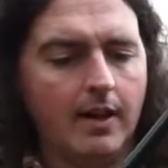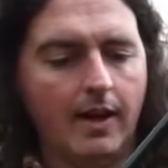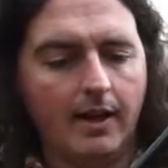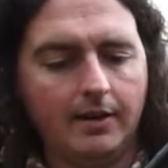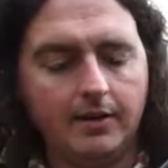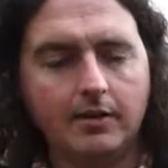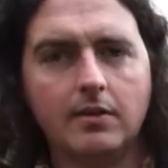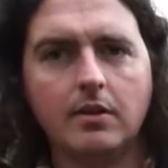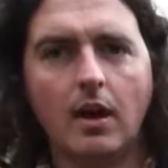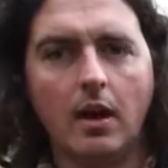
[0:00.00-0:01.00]
And
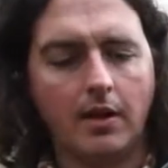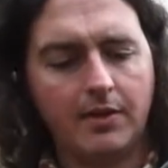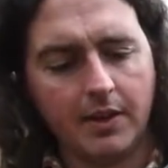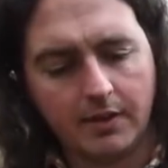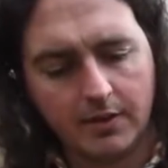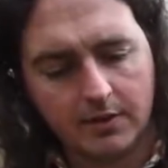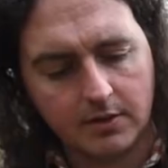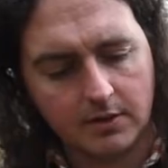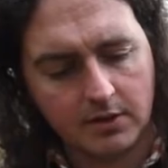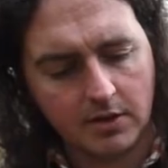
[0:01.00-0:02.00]
I think this
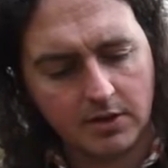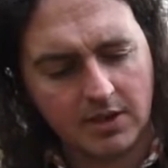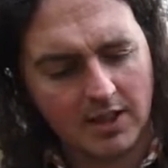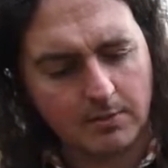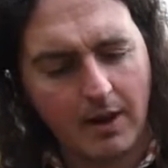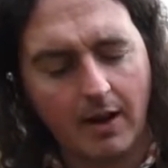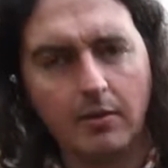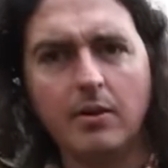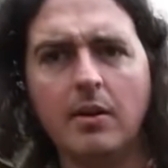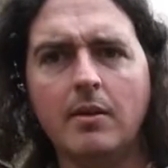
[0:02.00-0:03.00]
is £6.